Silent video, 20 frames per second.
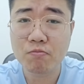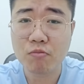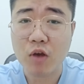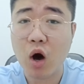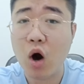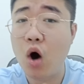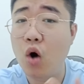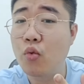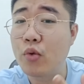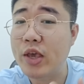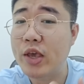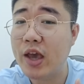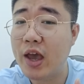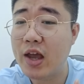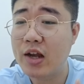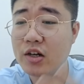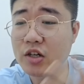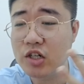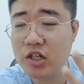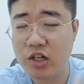or we
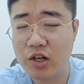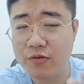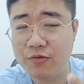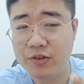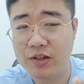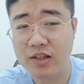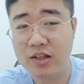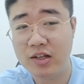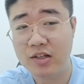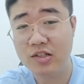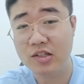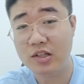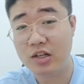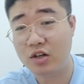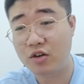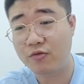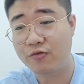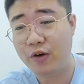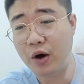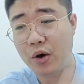can shift this
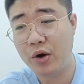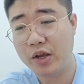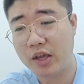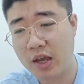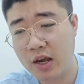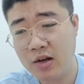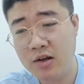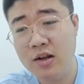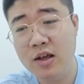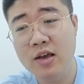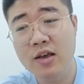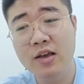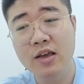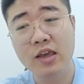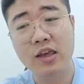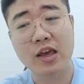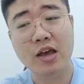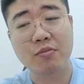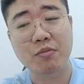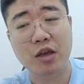digit 4 again.
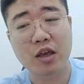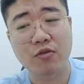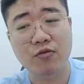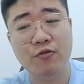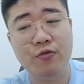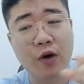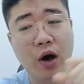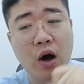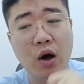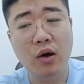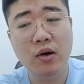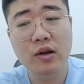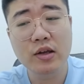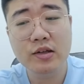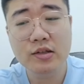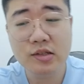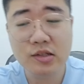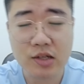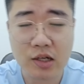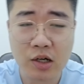It can be
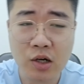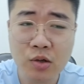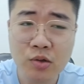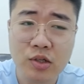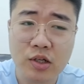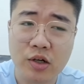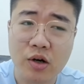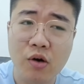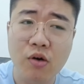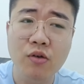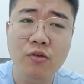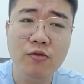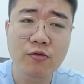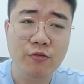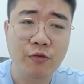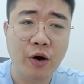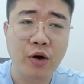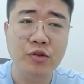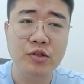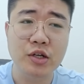
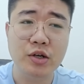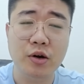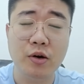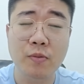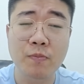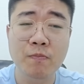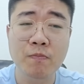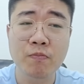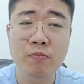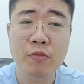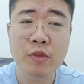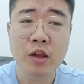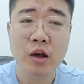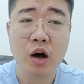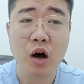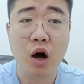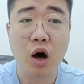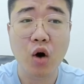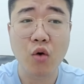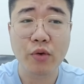40040,
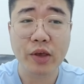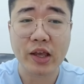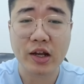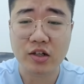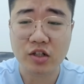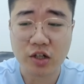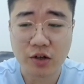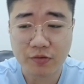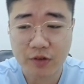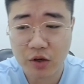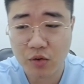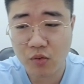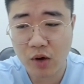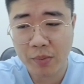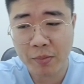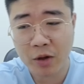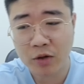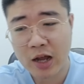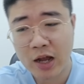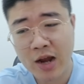or we can shift it
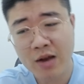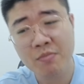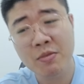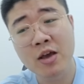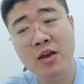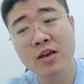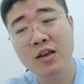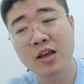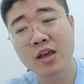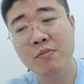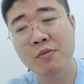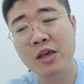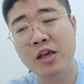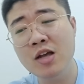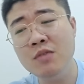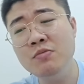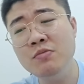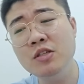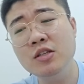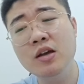one more time. It
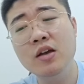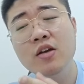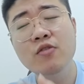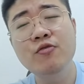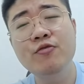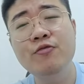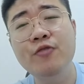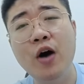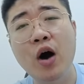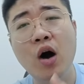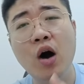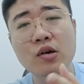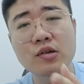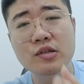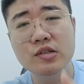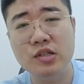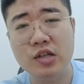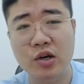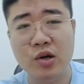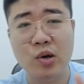becomes
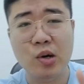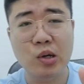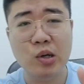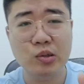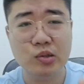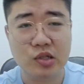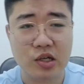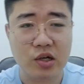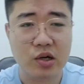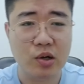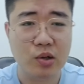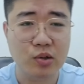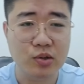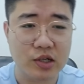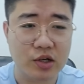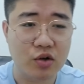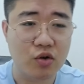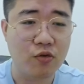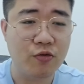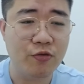
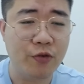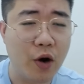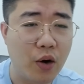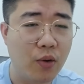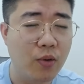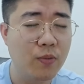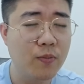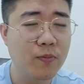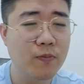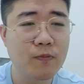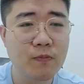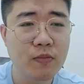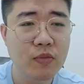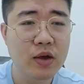40004.